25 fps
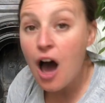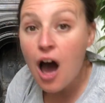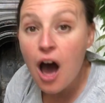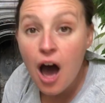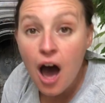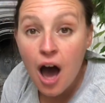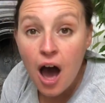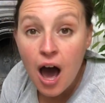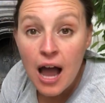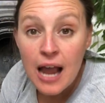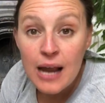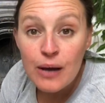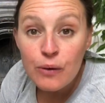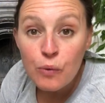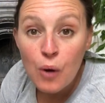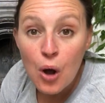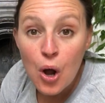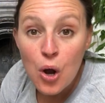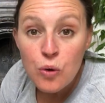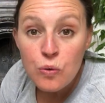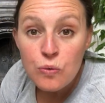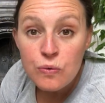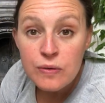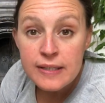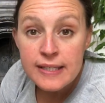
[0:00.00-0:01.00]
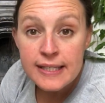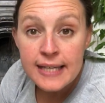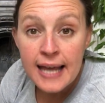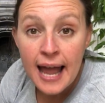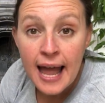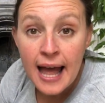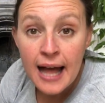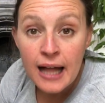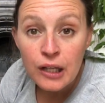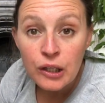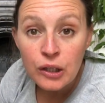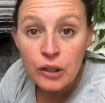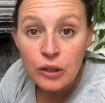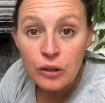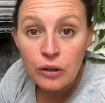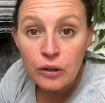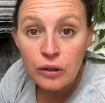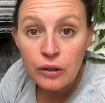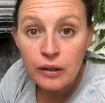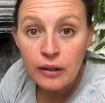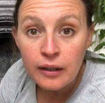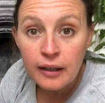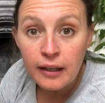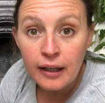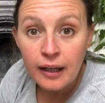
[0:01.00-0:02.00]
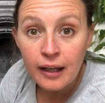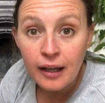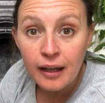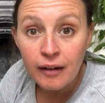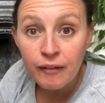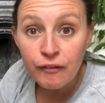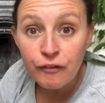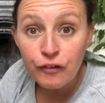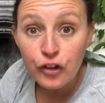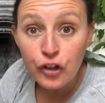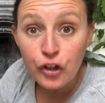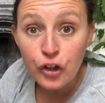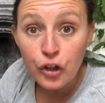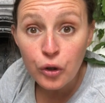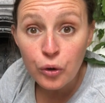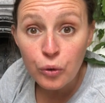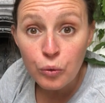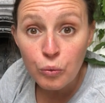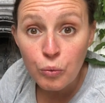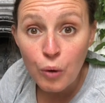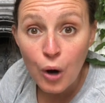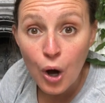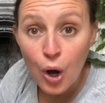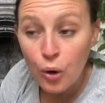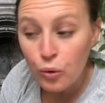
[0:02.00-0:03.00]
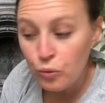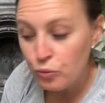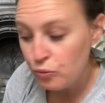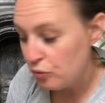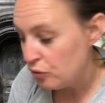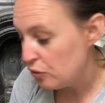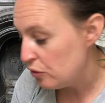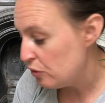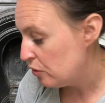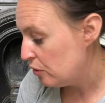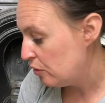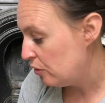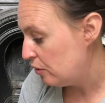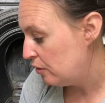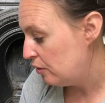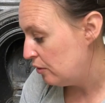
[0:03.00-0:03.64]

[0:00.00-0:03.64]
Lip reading: I won't tell if you won't.